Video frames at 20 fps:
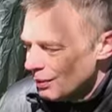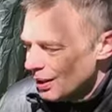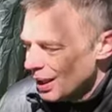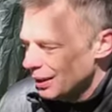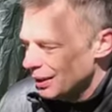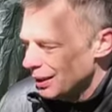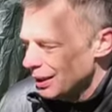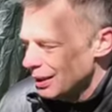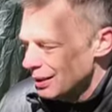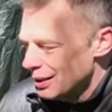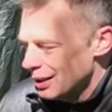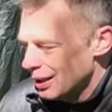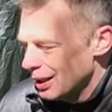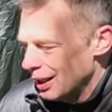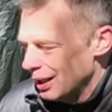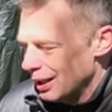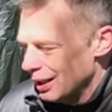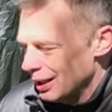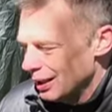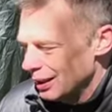this
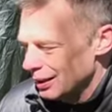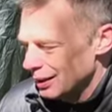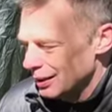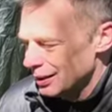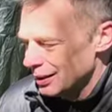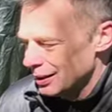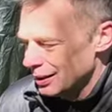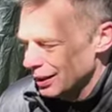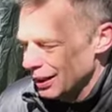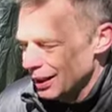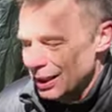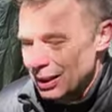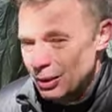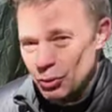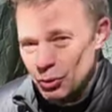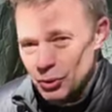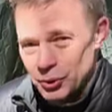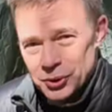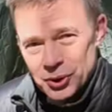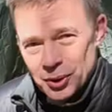has
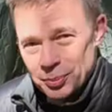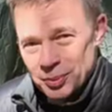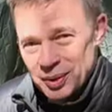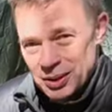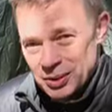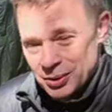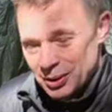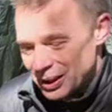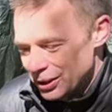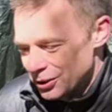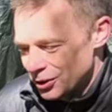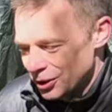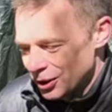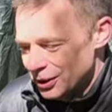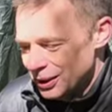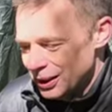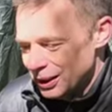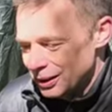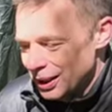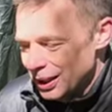awesome
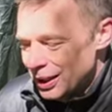insulation.